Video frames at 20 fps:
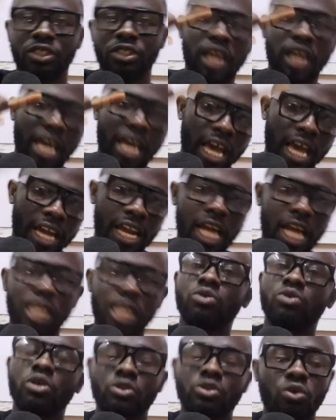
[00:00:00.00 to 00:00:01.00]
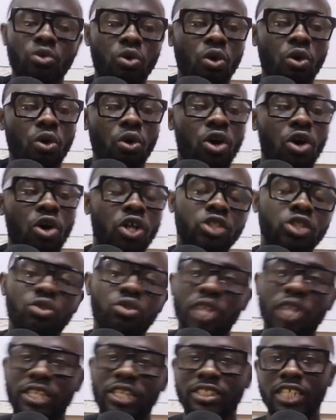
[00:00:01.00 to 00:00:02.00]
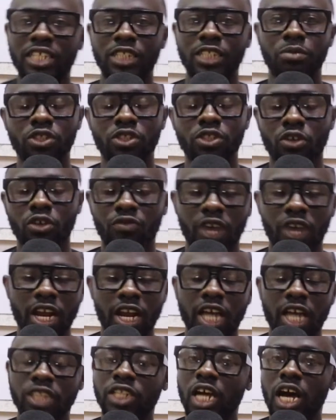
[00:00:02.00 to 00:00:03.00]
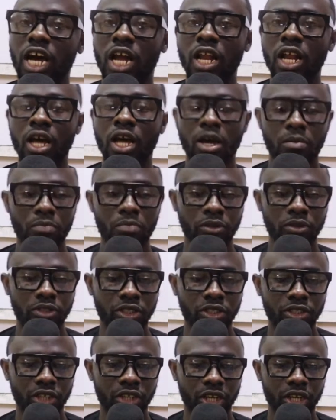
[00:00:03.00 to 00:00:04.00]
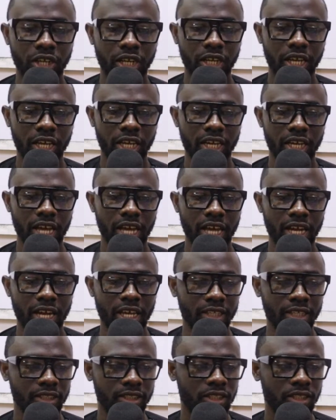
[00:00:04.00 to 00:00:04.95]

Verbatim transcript: and that is what will go to the statement of financial position in that case.